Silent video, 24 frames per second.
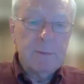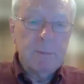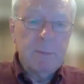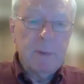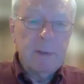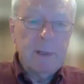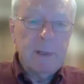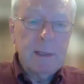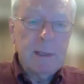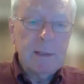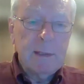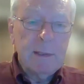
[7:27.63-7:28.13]
for
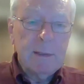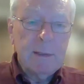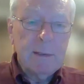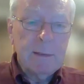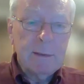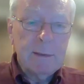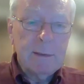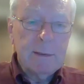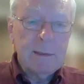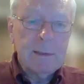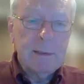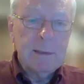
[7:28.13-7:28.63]
about 8
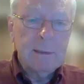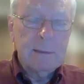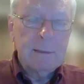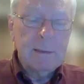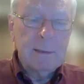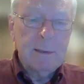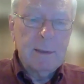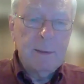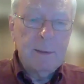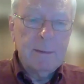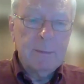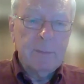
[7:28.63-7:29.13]
years, and
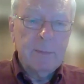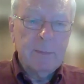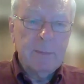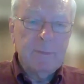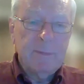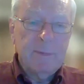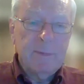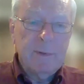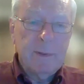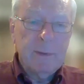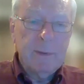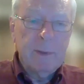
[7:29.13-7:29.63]
so
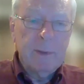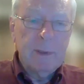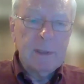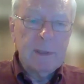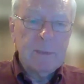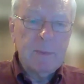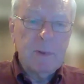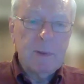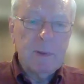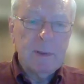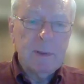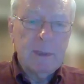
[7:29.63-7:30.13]
I'm very
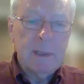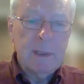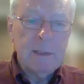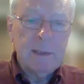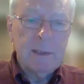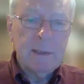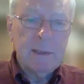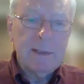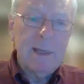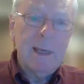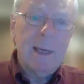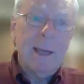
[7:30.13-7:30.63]
well spoken. I
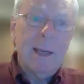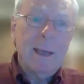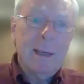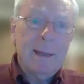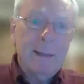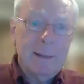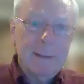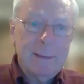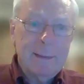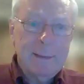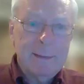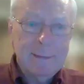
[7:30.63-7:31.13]
said,
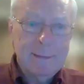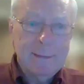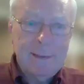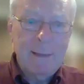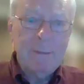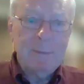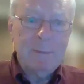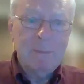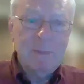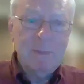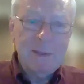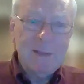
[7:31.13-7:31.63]
"Gee,
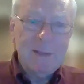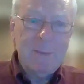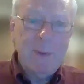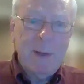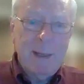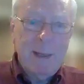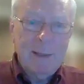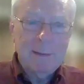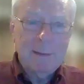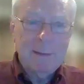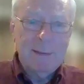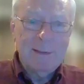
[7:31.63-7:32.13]
that would be
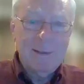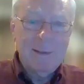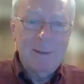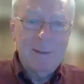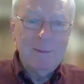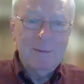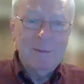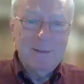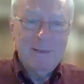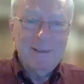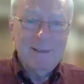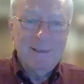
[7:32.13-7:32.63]
swell, you
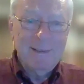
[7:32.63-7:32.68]
know.